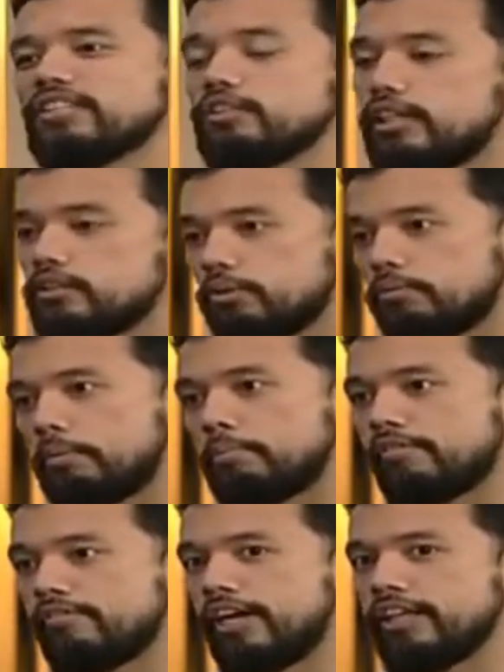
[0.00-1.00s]
So that's what we
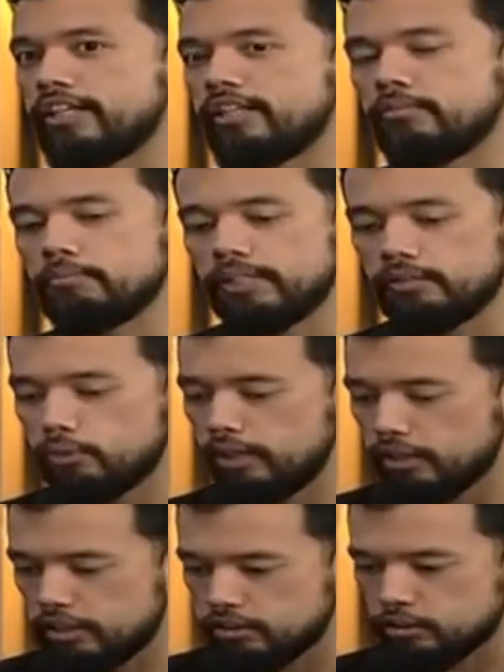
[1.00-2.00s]
provided. But we
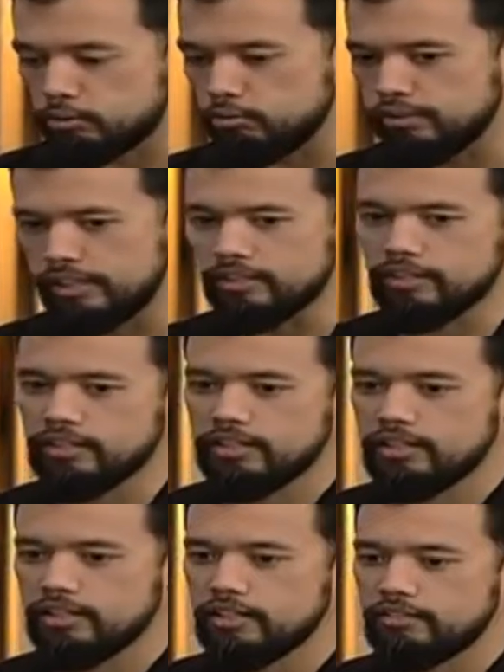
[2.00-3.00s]
learned soon that
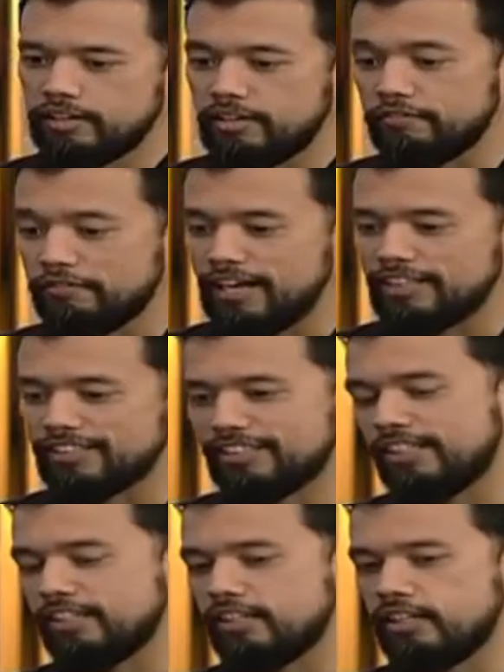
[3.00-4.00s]
very fast
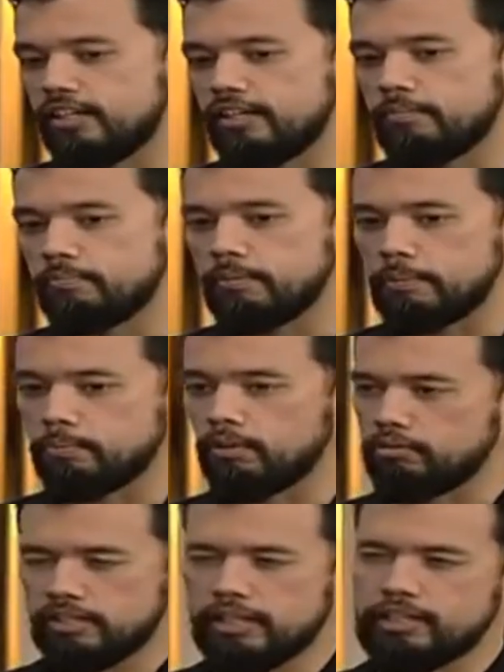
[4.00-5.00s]
that
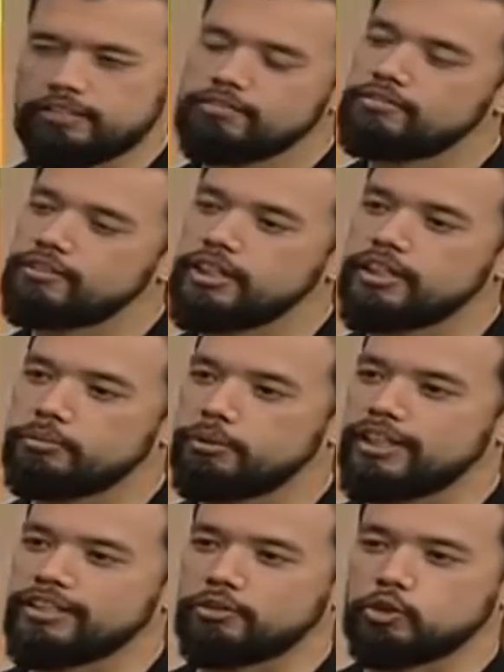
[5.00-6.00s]
people were not really
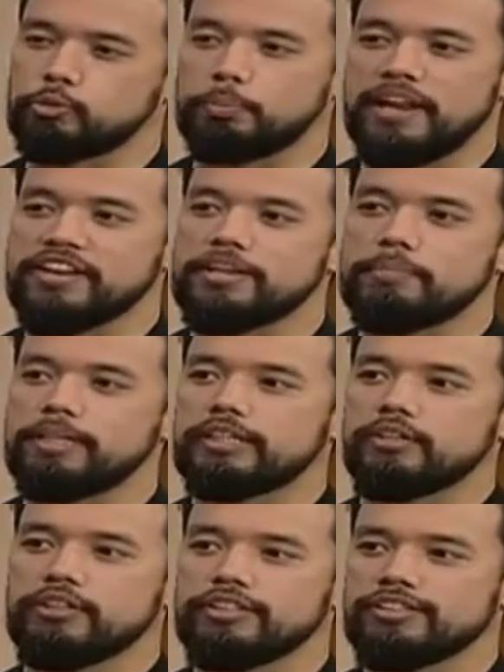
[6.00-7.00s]
willing to spend the
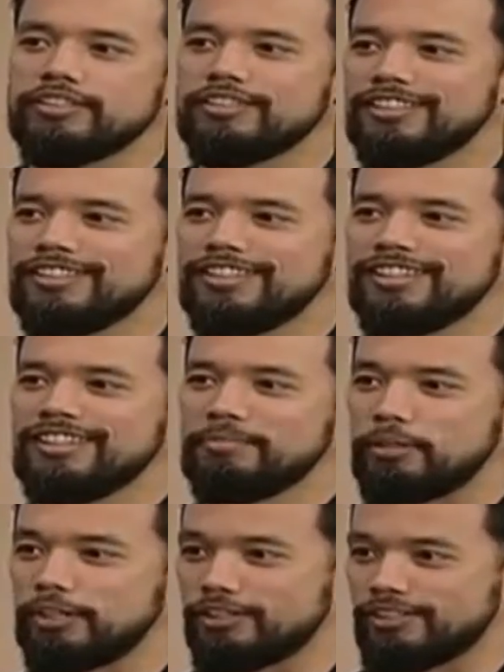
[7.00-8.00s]
bitcoins
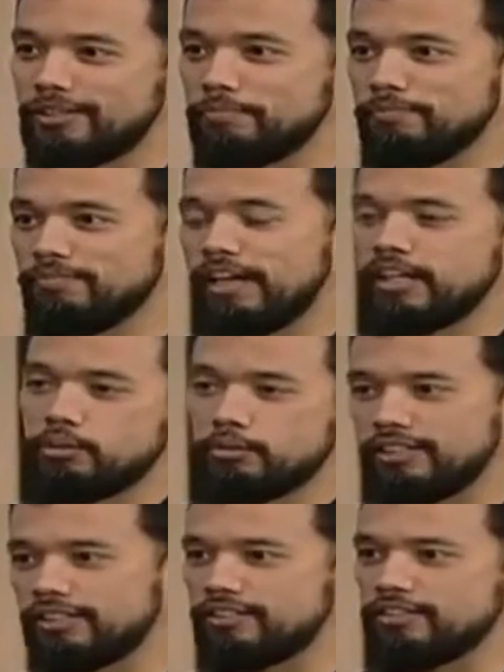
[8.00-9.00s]
because the value
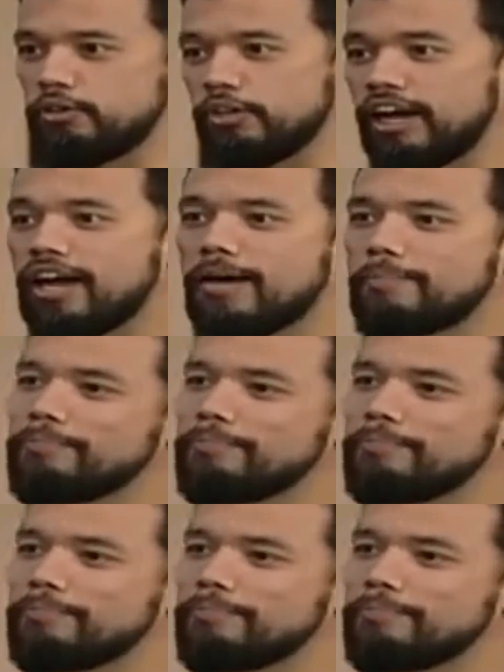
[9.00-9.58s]
was going up